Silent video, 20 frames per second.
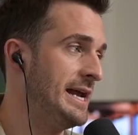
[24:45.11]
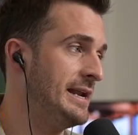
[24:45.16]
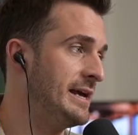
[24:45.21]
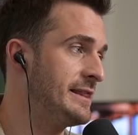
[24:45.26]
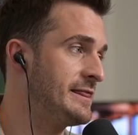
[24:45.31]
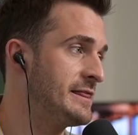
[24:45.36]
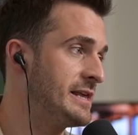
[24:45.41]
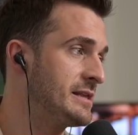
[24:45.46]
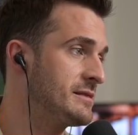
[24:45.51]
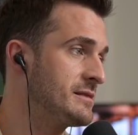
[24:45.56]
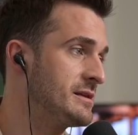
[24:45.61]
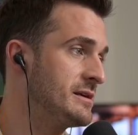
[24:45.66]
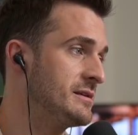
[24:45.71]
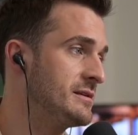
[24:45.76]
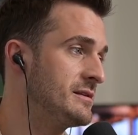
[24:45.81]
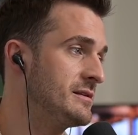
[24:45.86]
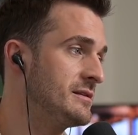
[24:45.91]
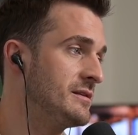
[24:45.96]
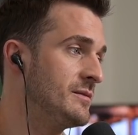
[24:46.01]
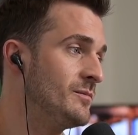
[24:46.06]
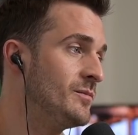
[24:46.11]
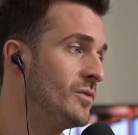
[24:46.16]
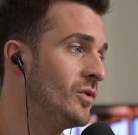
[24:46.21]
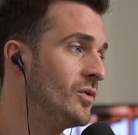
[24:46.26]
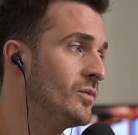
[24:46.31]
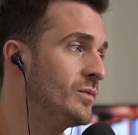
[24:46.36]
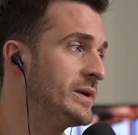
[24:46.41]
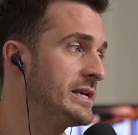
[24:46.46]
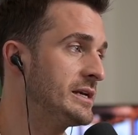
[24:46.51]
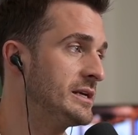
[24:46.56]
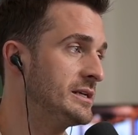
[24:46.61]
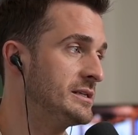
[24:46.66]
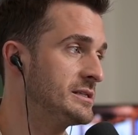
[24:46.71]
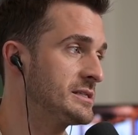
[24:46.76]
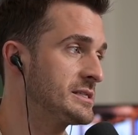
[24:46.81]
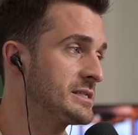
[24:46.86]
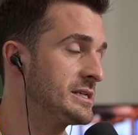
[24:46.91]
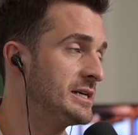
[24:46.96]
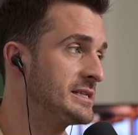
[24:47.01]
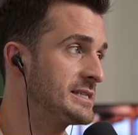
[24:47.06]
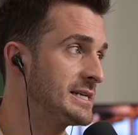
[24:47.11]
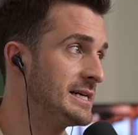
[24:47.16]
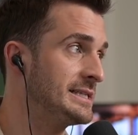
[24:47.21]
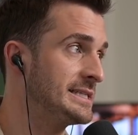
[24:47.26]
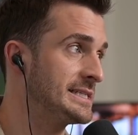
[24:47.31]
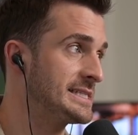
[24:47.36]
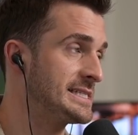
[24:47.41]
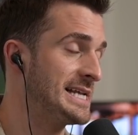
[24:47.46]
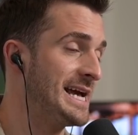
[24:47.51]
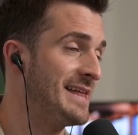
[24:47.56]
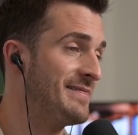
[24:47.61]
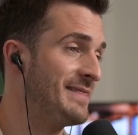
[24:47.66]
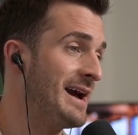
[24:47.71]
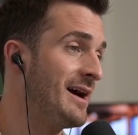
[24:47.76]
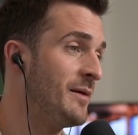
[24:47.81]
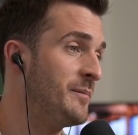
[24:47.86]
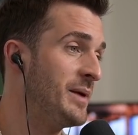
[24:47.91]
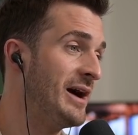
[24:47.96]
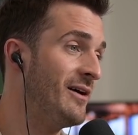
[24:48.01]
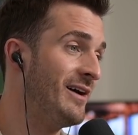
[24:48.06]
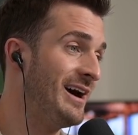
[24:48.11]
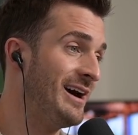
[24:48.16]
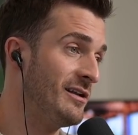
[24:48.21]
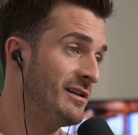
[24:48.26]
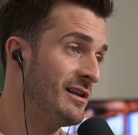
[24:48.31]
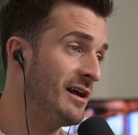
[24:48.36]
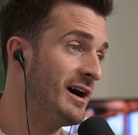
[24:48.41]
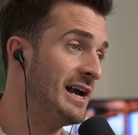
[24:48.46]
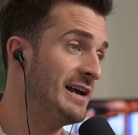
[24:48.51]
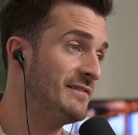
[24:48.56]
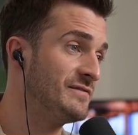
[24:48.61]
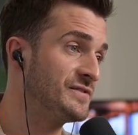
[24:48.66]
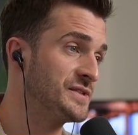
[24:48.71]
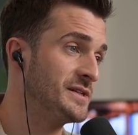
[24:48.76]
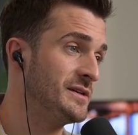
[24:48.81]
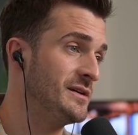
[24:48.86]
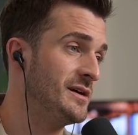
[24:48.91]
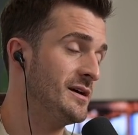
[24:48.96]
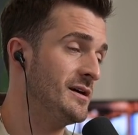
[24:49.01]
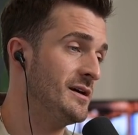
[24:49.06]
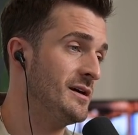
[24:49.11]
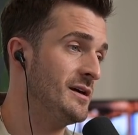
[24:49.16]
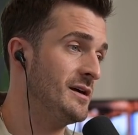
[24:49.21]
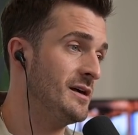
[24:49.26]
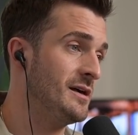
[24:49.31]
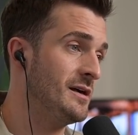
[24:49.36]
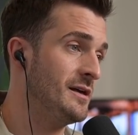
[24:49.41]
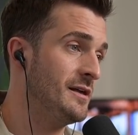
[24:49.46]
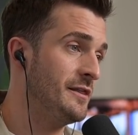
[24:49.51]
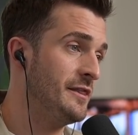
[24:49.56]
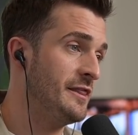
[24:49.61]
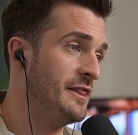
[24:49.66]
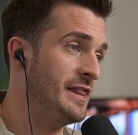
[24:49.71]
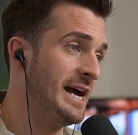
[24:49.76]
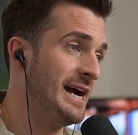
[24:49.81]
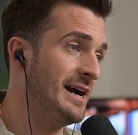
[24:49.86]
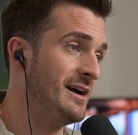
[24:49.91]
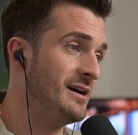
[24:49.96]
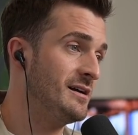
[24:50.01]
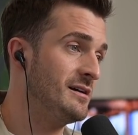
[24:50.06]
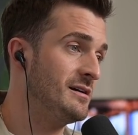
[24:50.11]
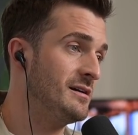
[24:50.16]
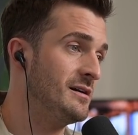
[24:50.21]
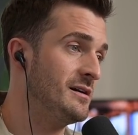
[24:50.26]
And I think that the more we can start to understand that about our lives, that